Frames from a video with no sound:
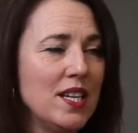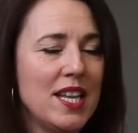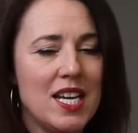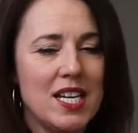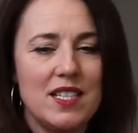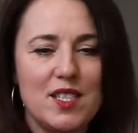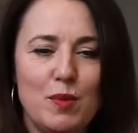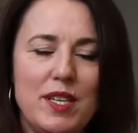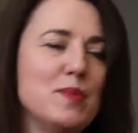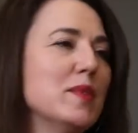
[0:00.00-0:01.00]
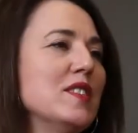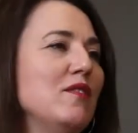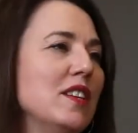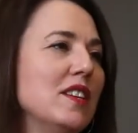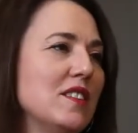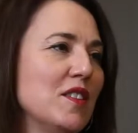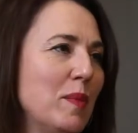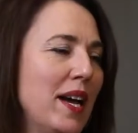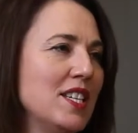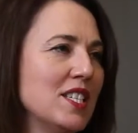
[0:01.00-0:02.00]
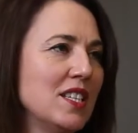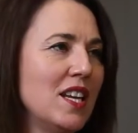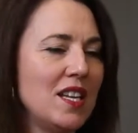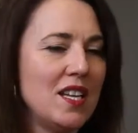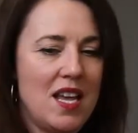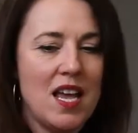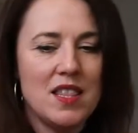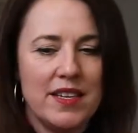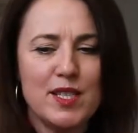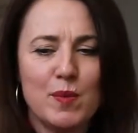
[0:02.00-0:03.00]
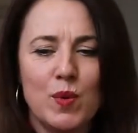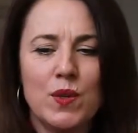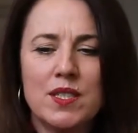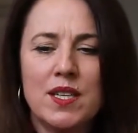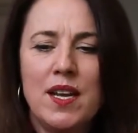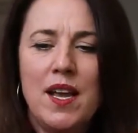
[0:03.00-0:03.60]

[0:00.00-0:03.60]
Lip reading: and that needs to be specific to the mm-hmm. patient and their sport.